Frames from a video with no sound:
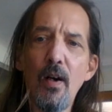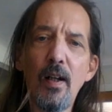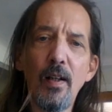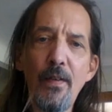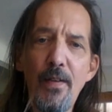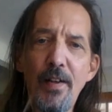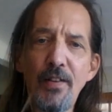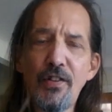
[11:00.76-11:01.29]
all
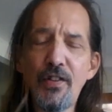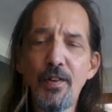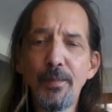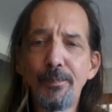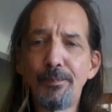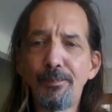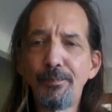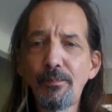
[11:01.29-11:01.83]
of this.
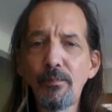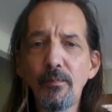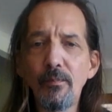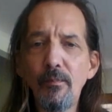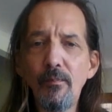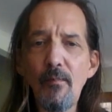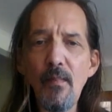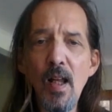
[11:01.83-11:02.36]

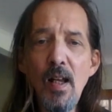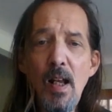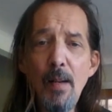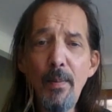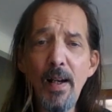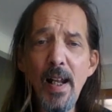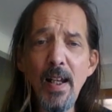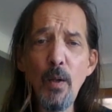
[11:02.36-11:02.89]

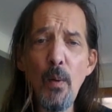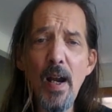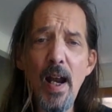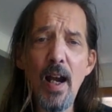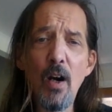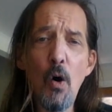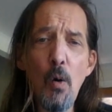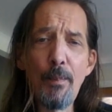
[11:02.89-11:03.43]
But anyway,
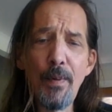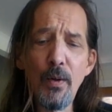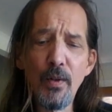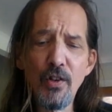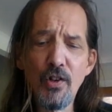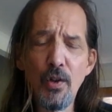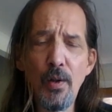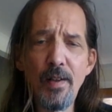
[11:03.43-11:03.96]
I hope you
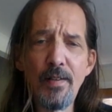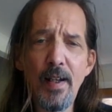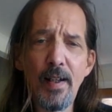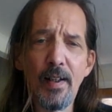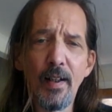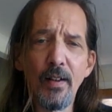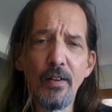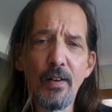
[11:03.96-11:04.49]
enjoyed
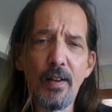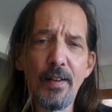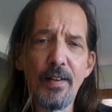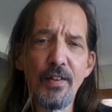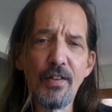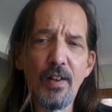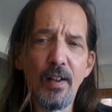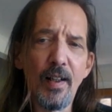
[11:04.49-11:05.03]
taking a look at
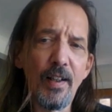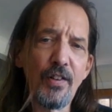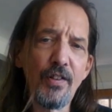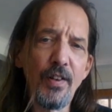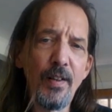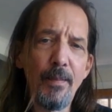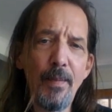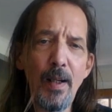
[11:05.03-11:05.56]
this
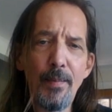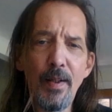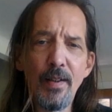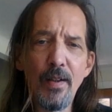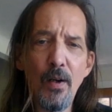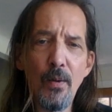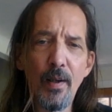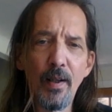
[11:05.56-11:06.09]
collection and maybe
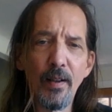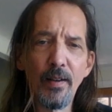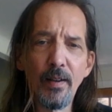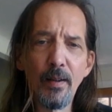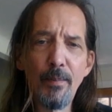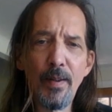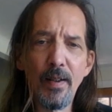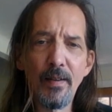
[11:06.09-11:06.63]
knowing a
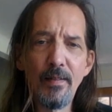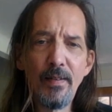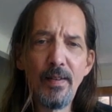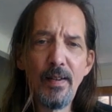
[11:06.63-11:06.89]
little bit